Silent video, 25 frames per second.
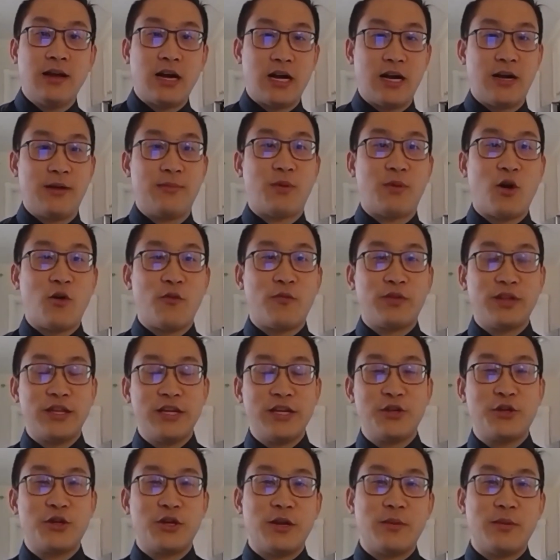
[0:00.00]
Hopefully
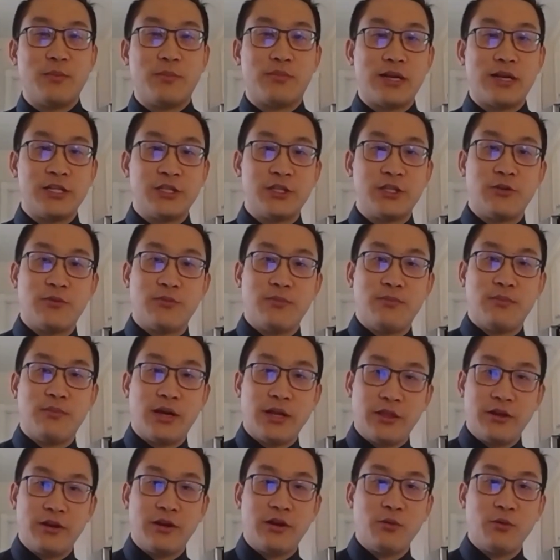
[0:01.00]
you can impress your
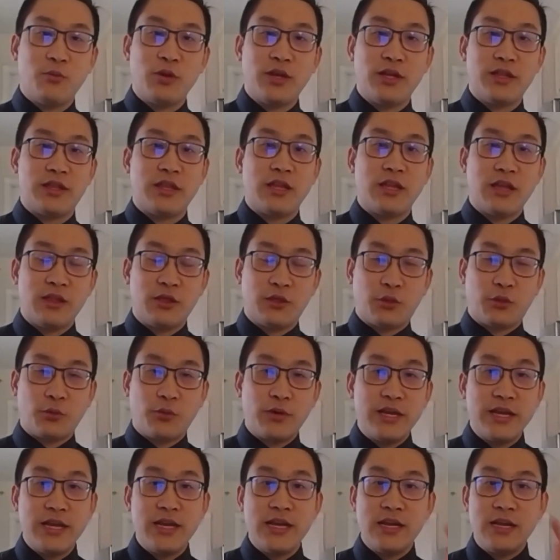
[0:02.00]
mother with
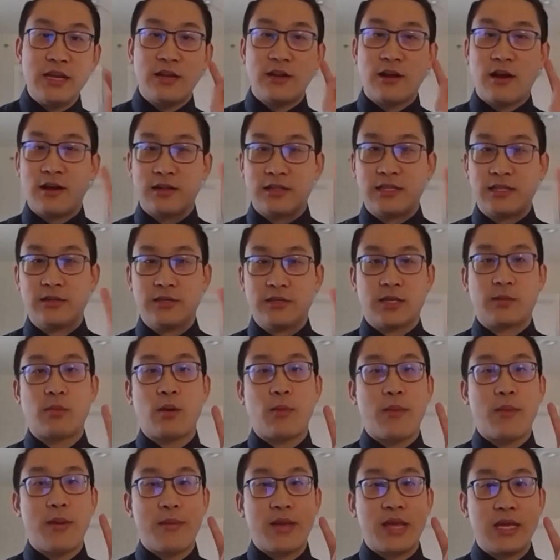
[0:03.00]
3 cocktails. I'm
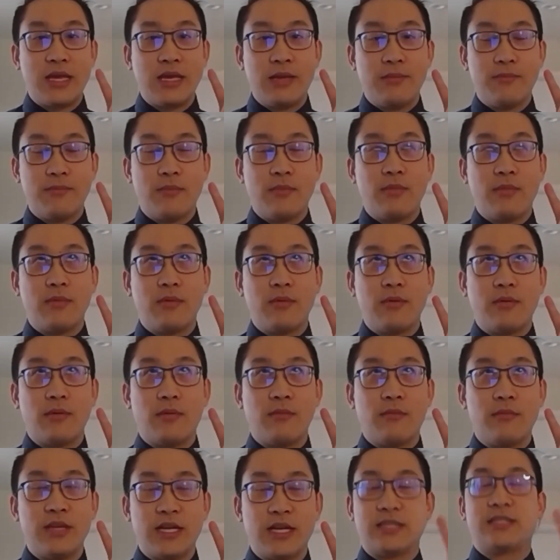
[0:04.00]
going
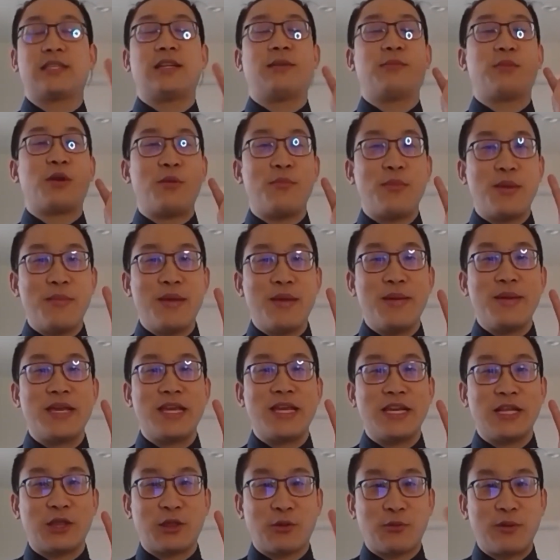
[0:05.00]
to be
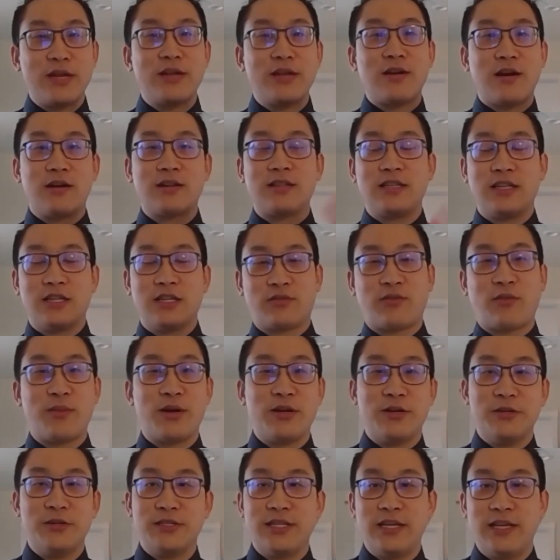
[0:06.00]
making 3 cocktails for
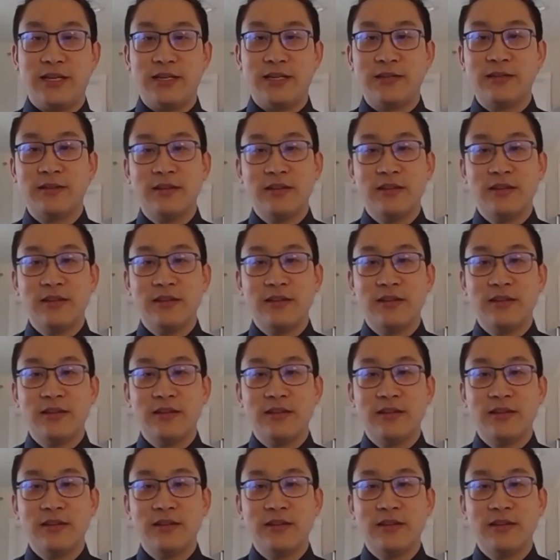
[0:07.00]
Mother's Day.